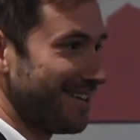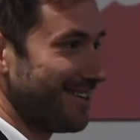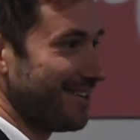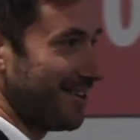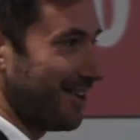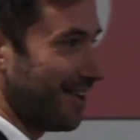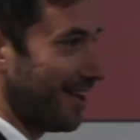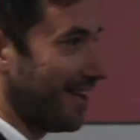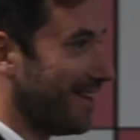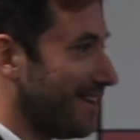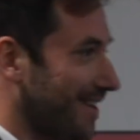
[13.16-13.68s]

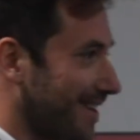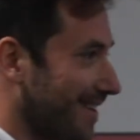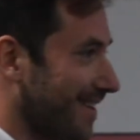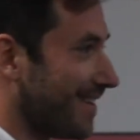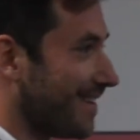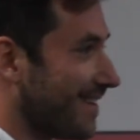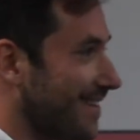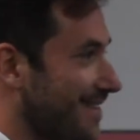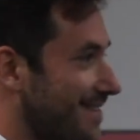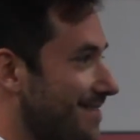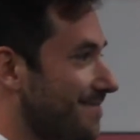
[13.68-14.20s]
Okay,
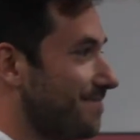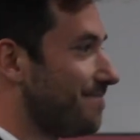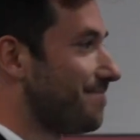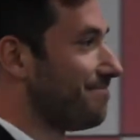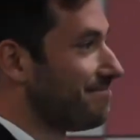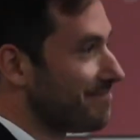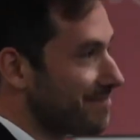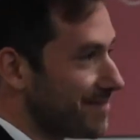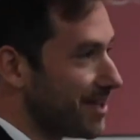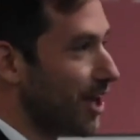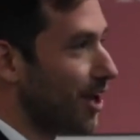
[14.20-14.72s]

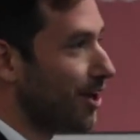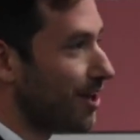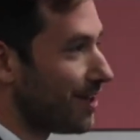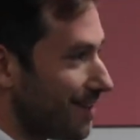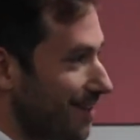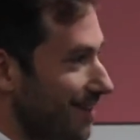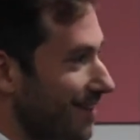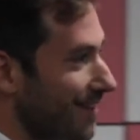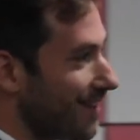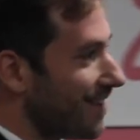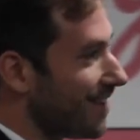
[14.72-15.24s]
good.
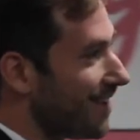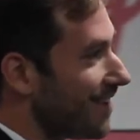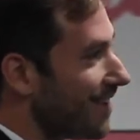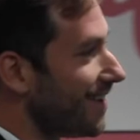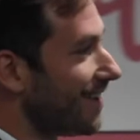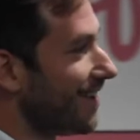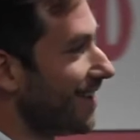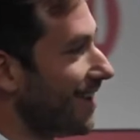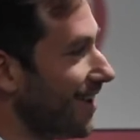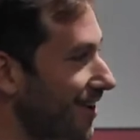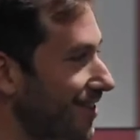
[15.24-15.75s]

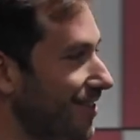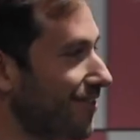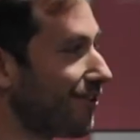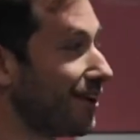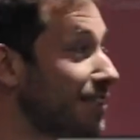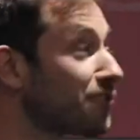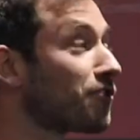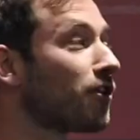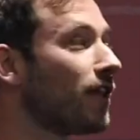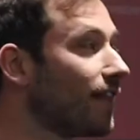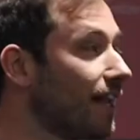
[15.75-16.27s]
Good.
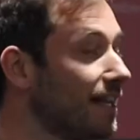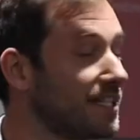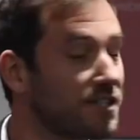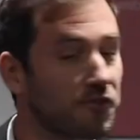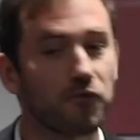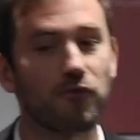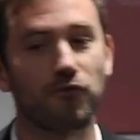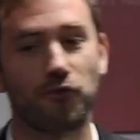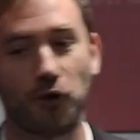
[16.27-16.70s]
There is room